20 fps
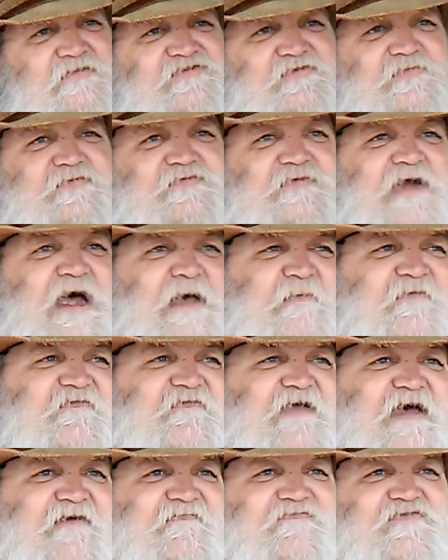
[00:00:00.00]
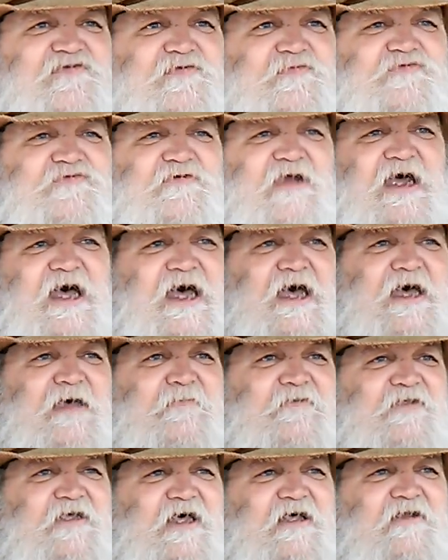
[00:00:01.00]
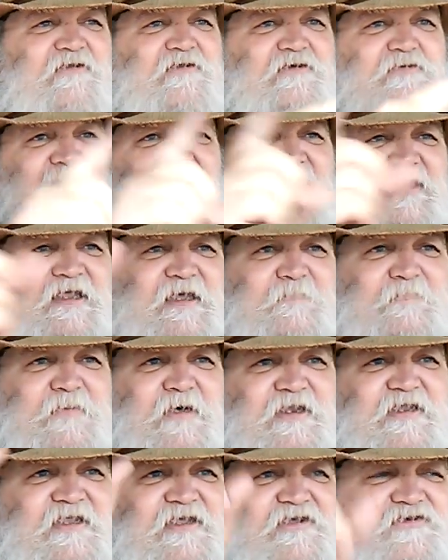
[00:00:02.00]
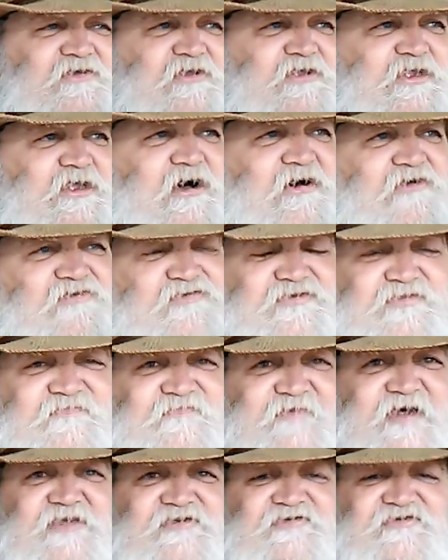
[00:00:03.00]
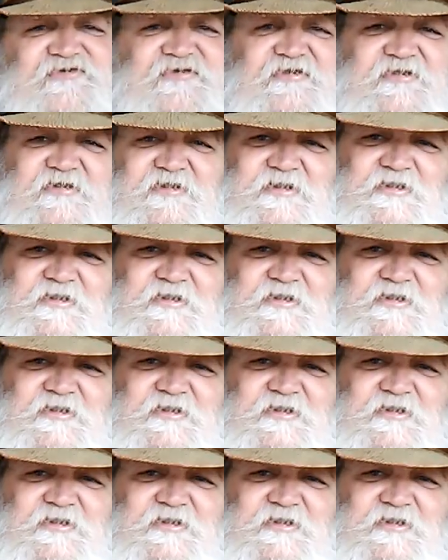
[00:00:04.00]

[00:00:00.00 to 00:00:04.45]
Subscribe if you haven't subscribed. I don't know where that button is on y'all's device.